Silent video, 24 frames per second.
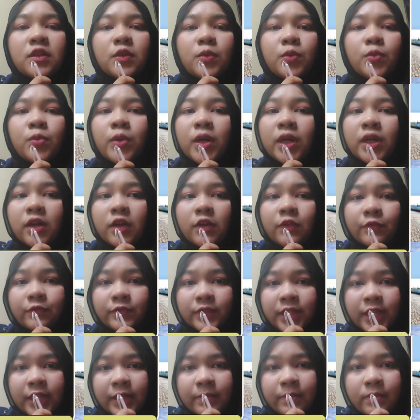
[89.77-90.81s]
One of
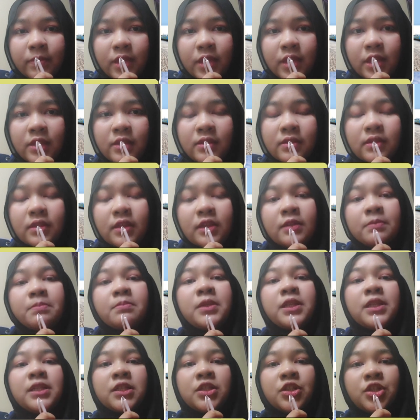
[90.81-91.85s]
them is in
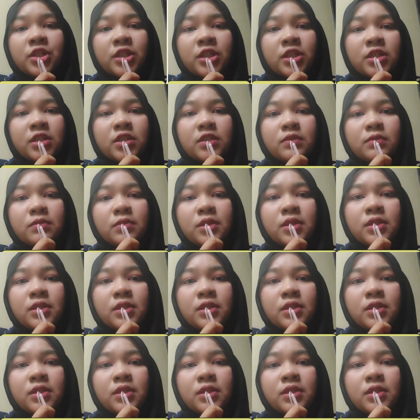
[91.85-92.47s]
Malaysia,